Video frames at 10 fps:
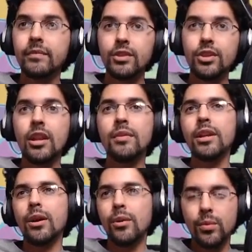So there we
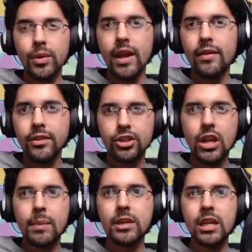go. We have the
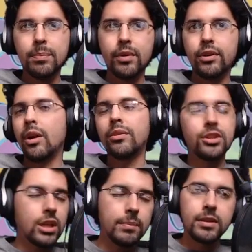shopkeeper. No, the
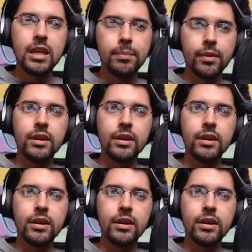shopkeeper